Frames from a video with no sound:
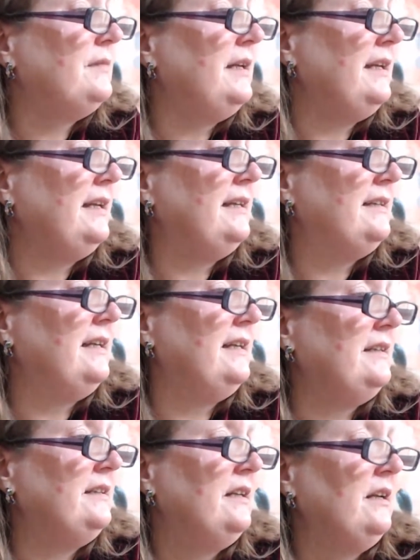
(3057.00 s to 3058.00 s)

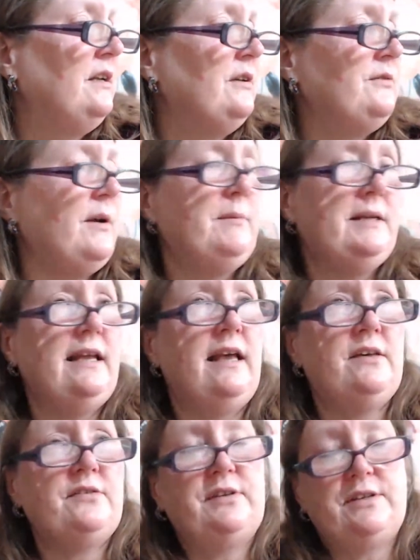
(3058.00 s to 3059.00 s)
in family
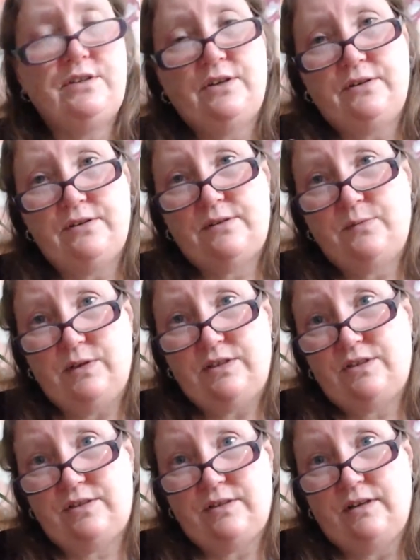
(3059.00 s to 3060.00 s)
health issues,
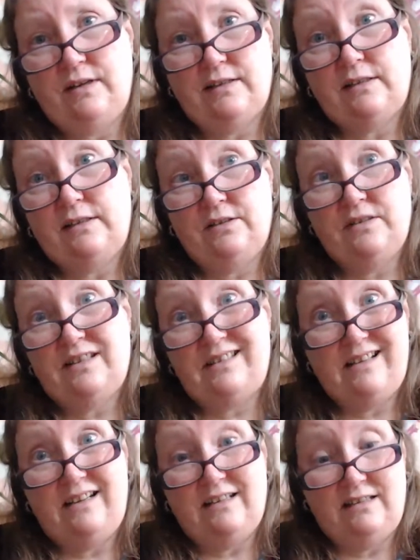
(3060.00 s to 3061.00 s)
which I
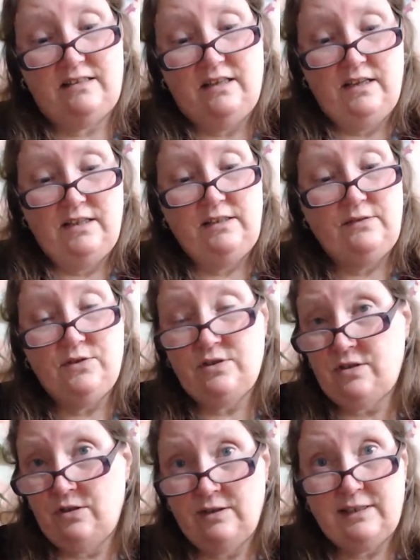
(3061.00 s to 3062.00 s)
understand, you've
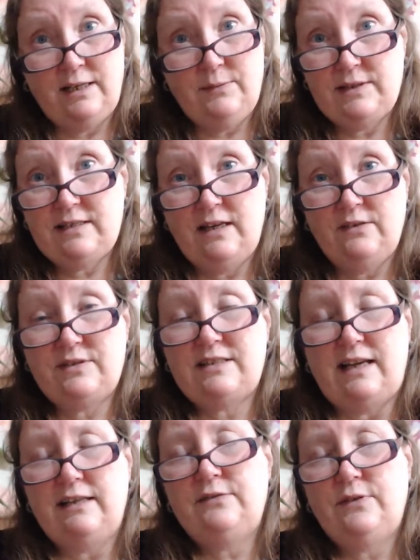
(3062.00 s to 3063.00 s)
just got to keep yourself
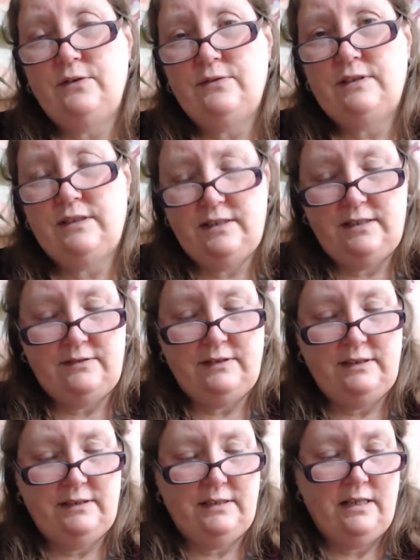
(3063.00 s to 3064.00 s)
safe over there,
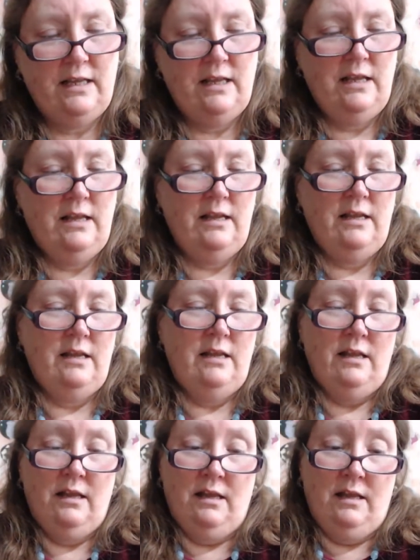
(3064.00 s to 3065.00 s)
isn't it?
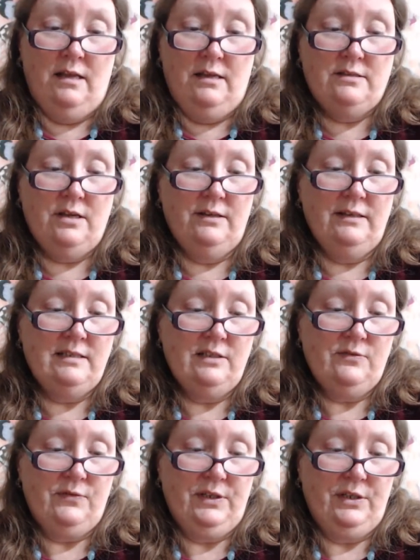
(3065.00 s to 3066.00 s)
So this
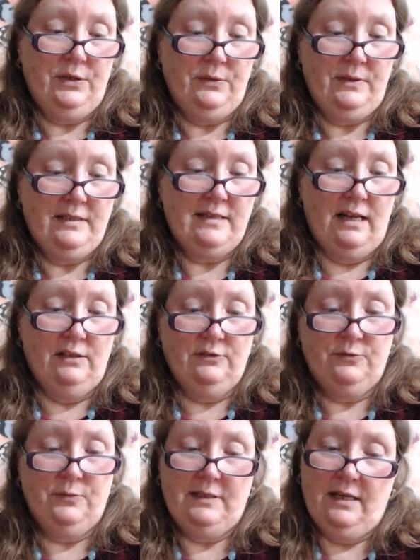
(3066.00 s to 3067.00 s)
is for you
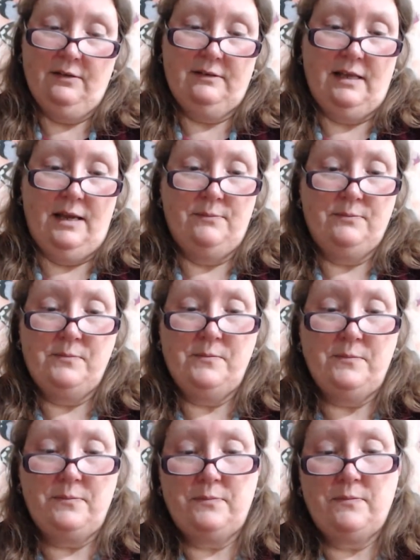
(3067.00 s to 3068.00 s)
yourself, without them.
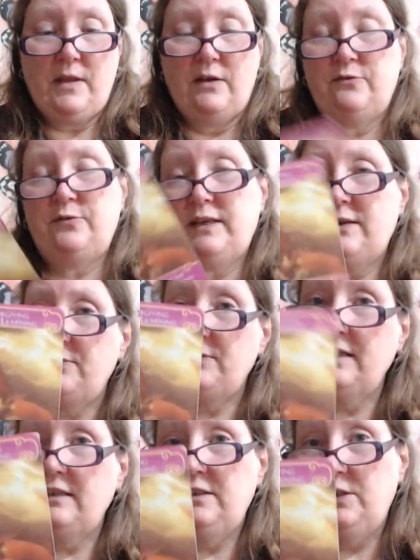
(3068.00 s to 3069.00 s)

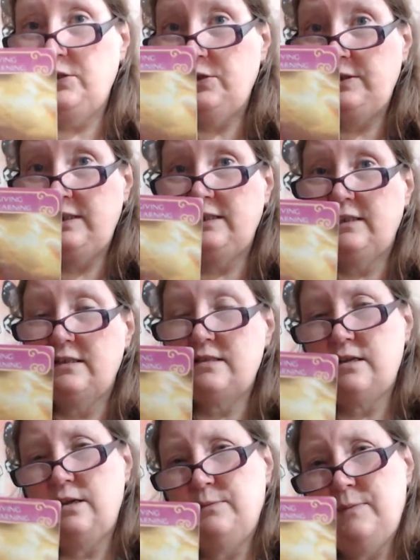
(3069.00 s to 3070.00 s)
Forgiving and learning.
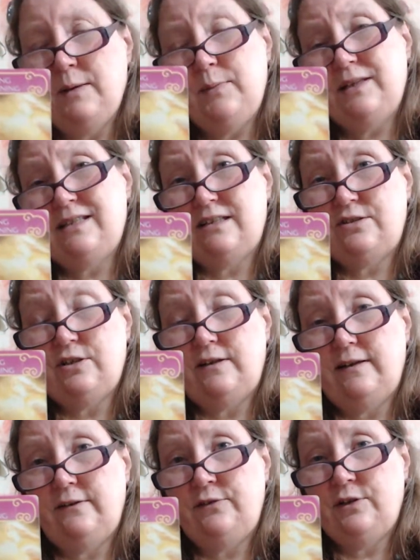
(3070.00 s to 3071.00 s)
So maybe,
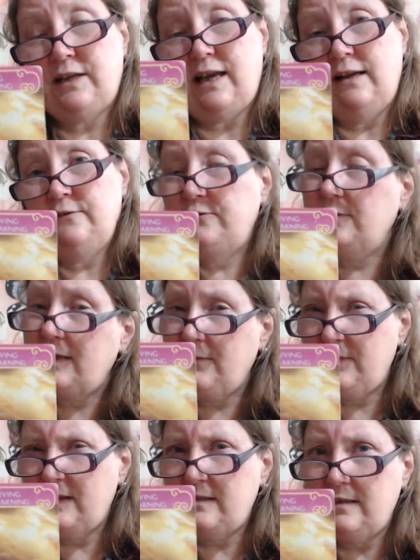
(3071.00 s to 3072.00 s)
Disha, if you can
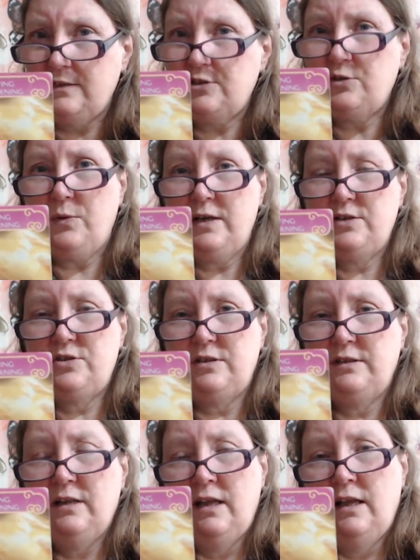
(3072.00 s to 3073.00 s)
forgive the
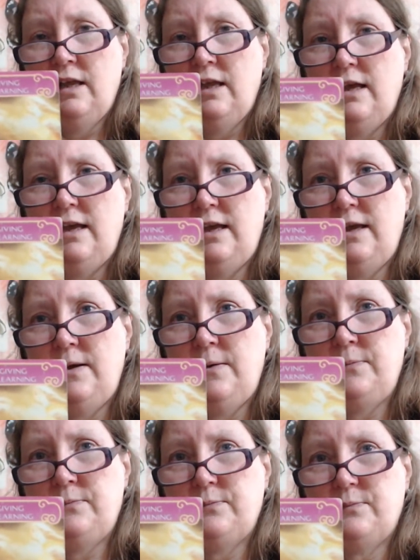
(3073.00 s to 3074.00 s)
situation,
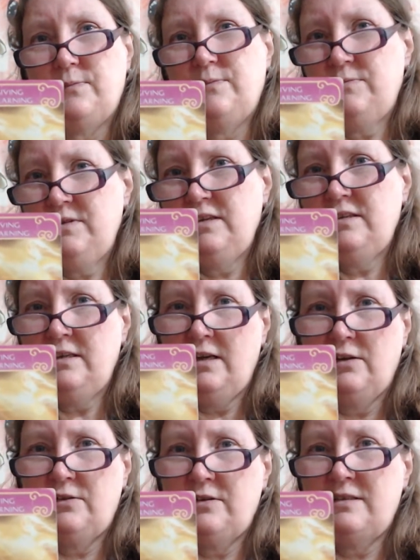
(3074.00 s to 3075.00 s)
you
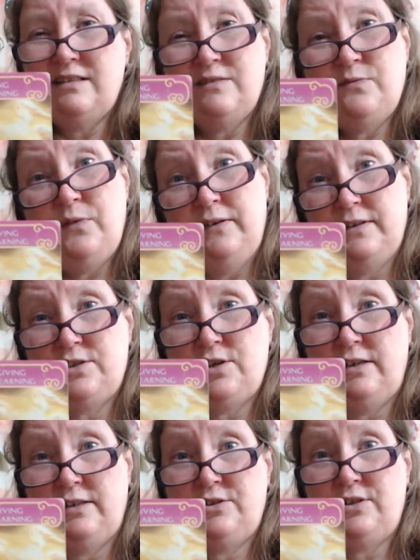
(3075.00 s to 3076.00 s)
know, because it's very
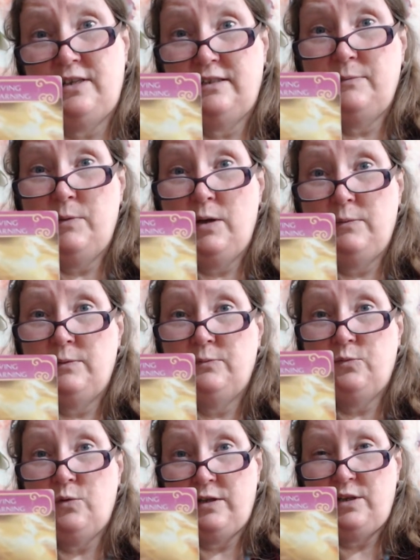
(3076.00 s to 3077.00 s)
challenging at the
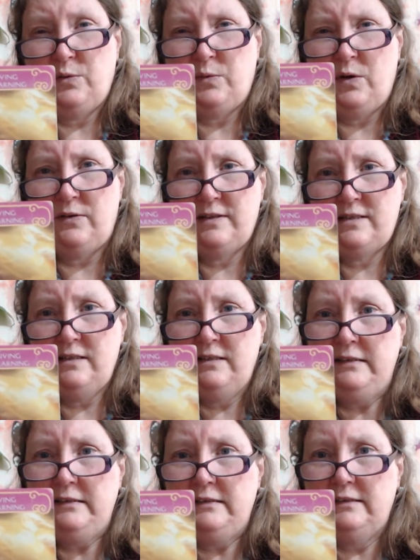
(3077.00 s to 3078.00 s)
moment where you are, isn't
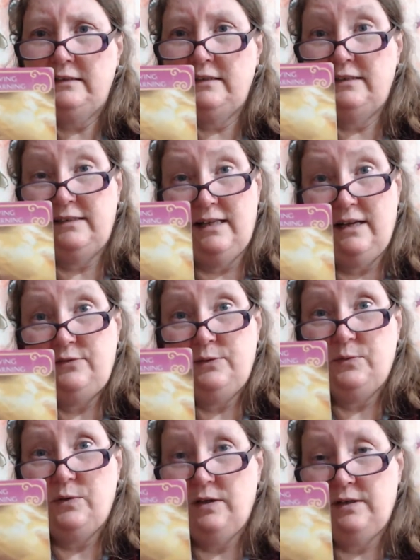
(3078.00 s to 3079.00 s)
it? And
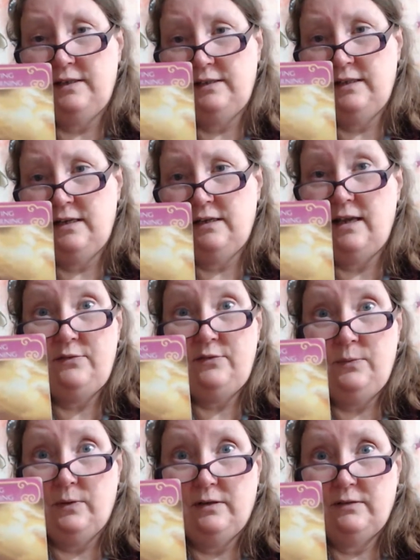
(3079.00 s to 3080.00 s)

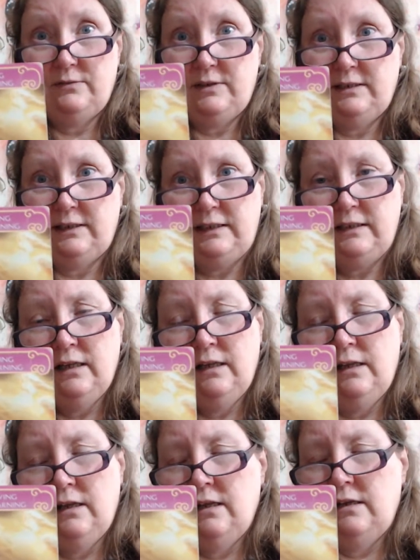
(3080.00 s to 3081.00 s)
everywhere really.
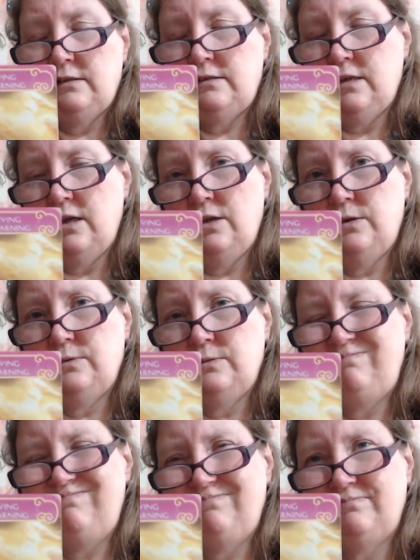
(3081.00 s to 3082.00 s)

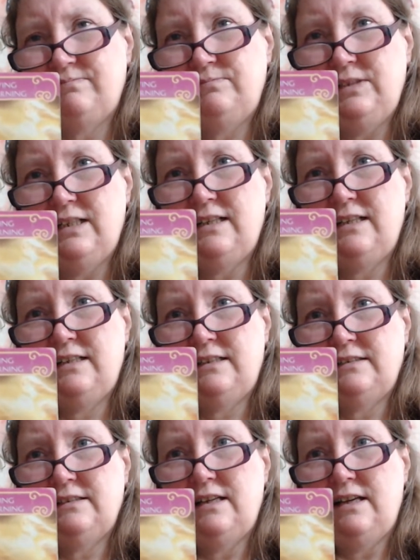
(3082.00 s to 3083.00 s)
So
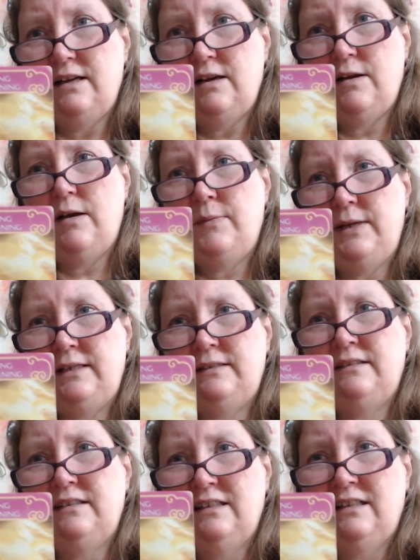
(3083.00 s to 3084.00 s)
yeah, I
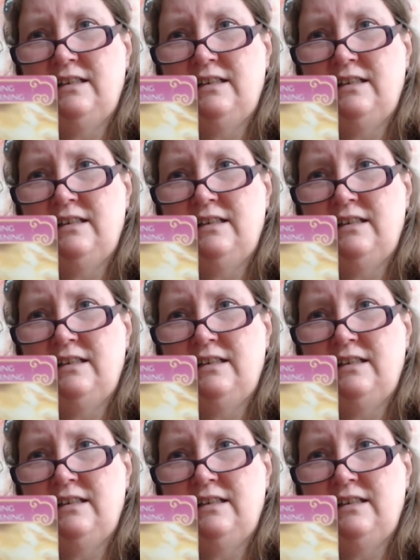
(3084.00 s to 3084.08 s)
mean,